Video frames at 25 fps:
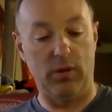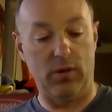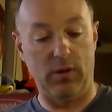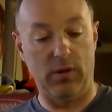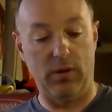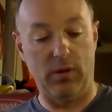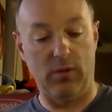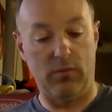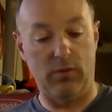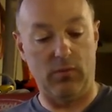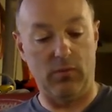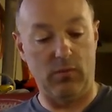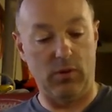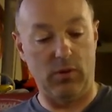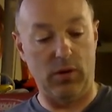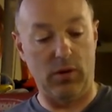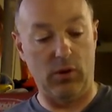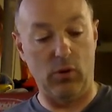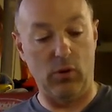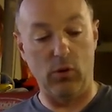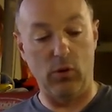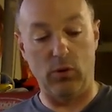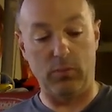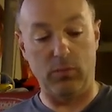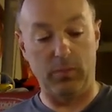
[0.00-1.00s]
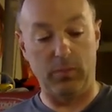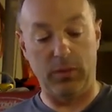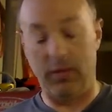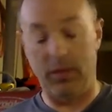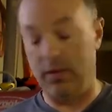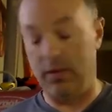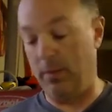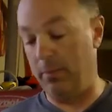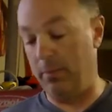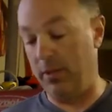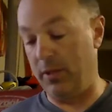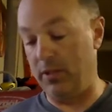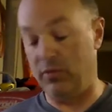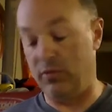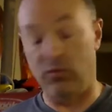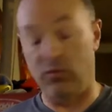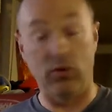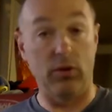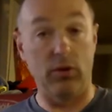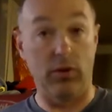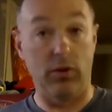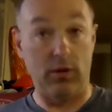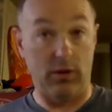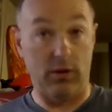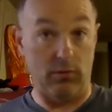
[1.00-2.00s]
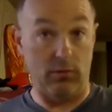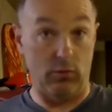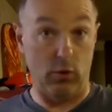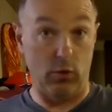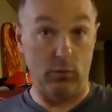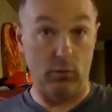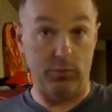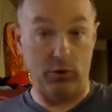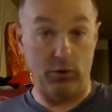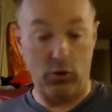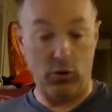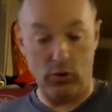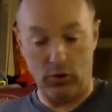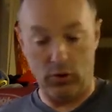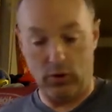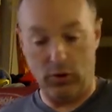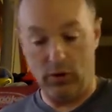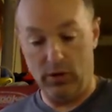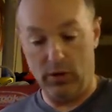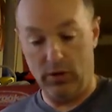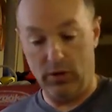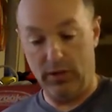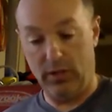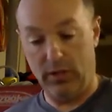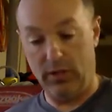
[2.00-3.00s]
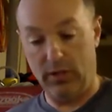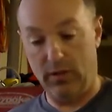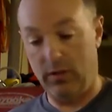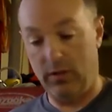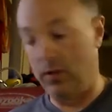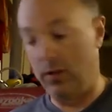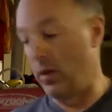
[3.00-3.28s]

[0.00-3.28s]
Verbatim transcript: a, a hook, pla a place for a rope to hook on here,